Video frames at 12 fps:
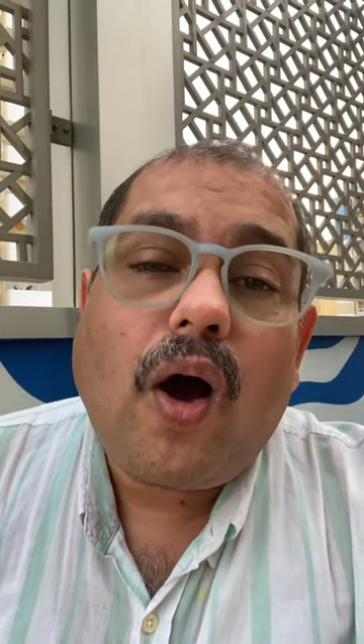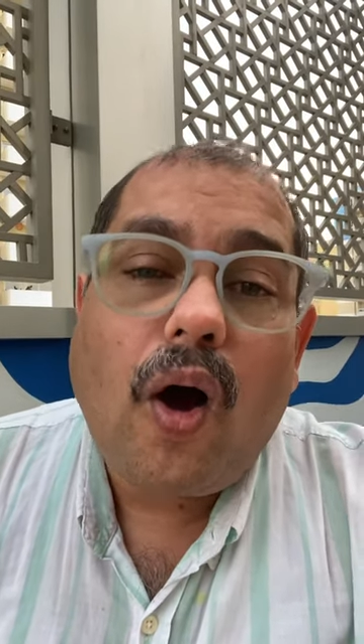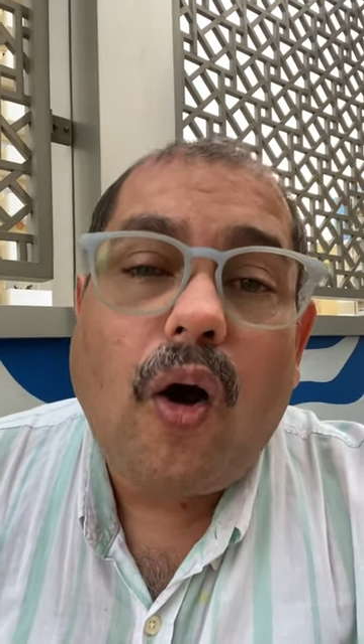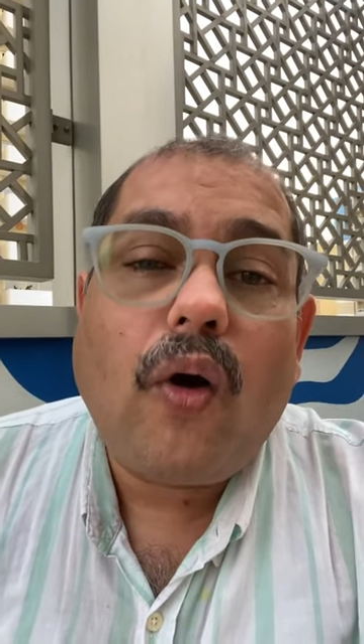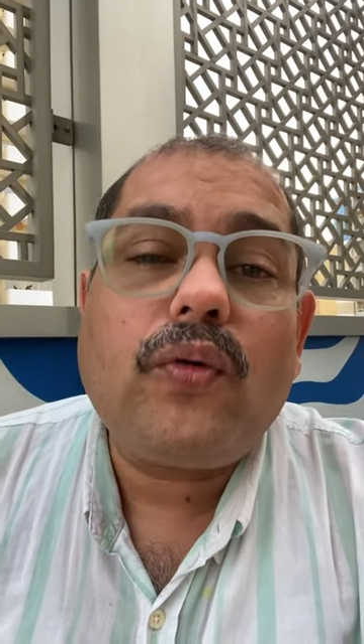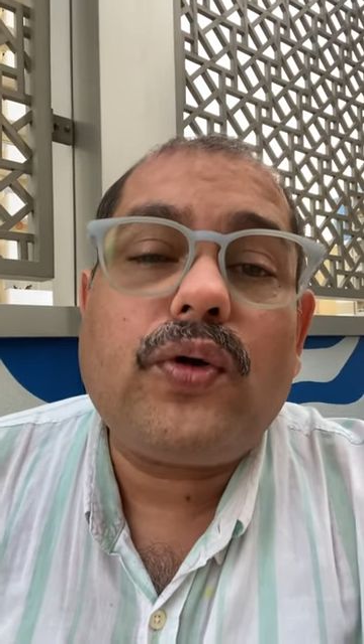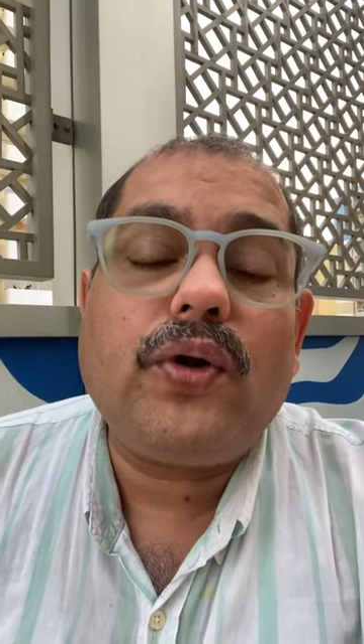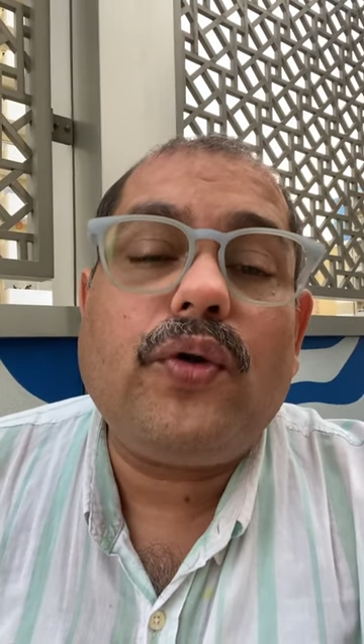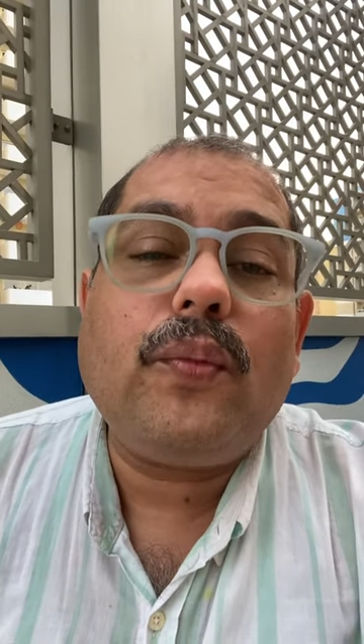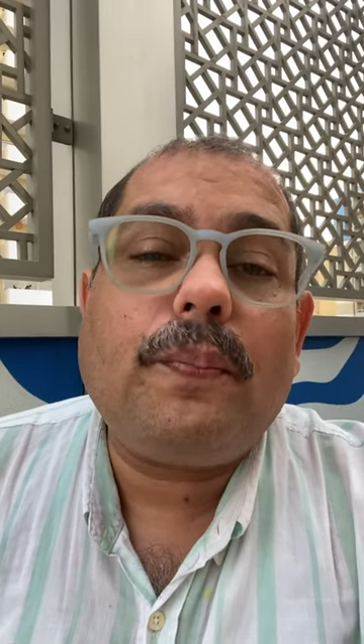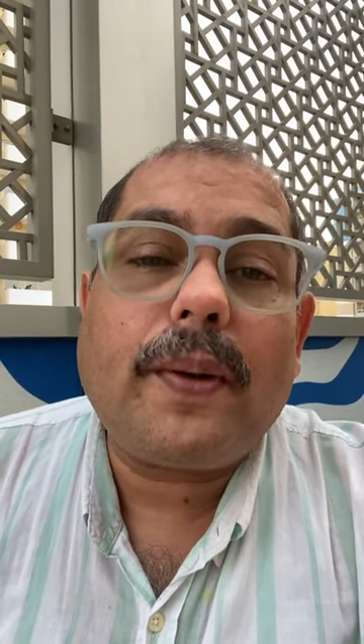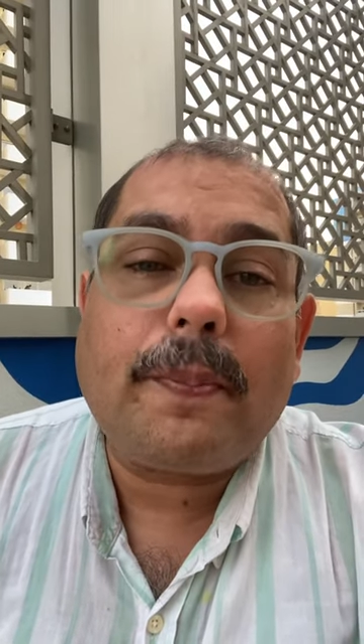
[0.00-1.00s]
how do
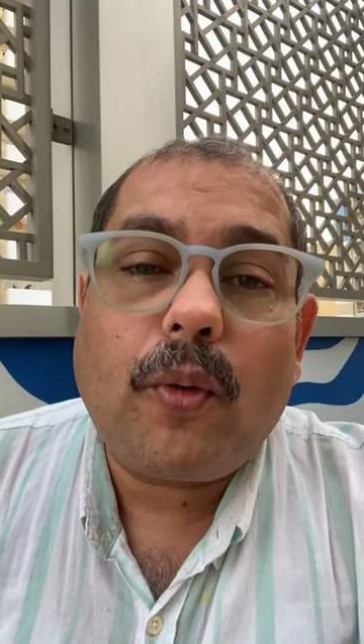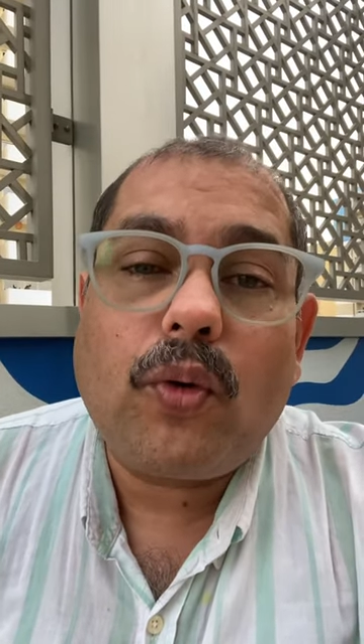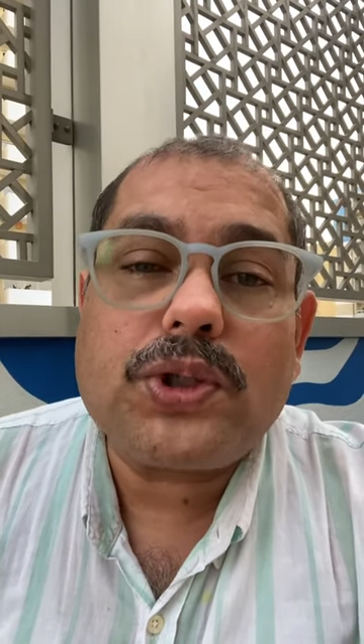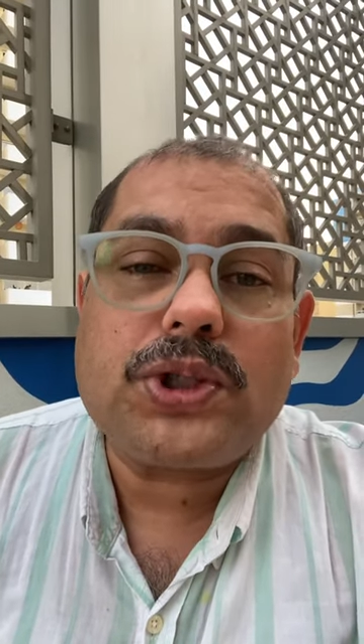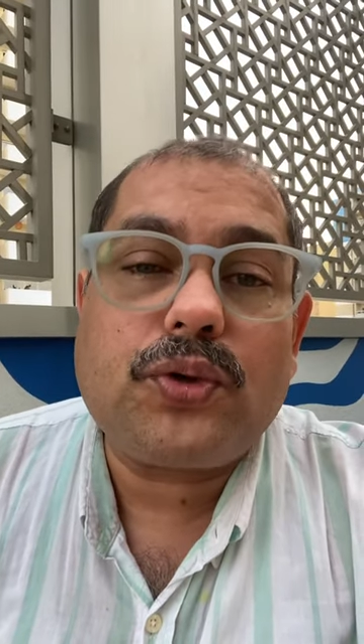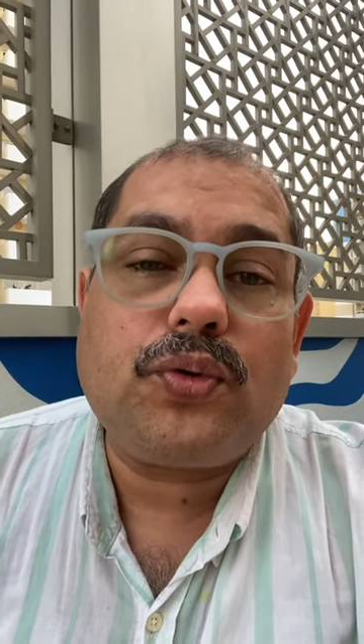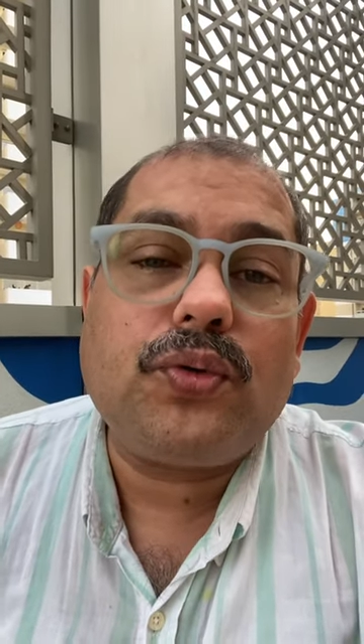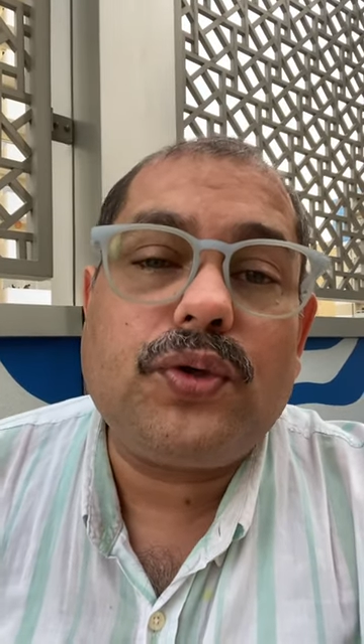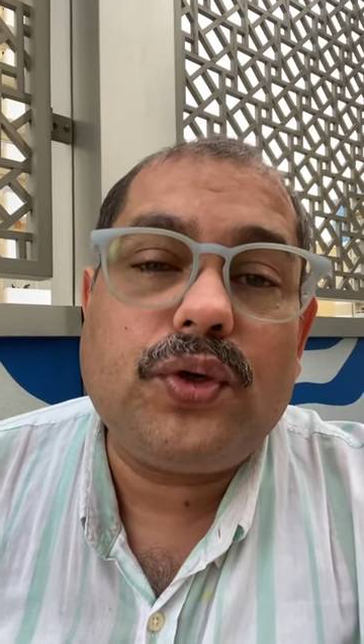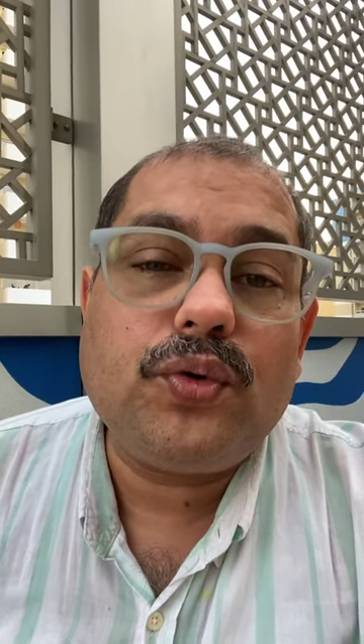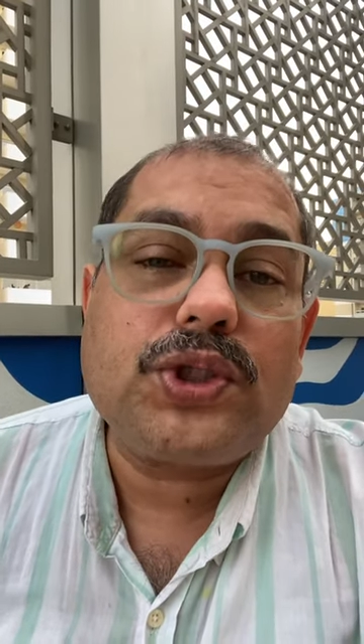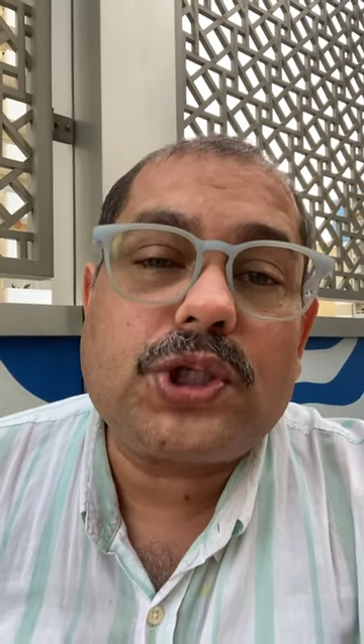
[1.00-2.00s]
you propose to use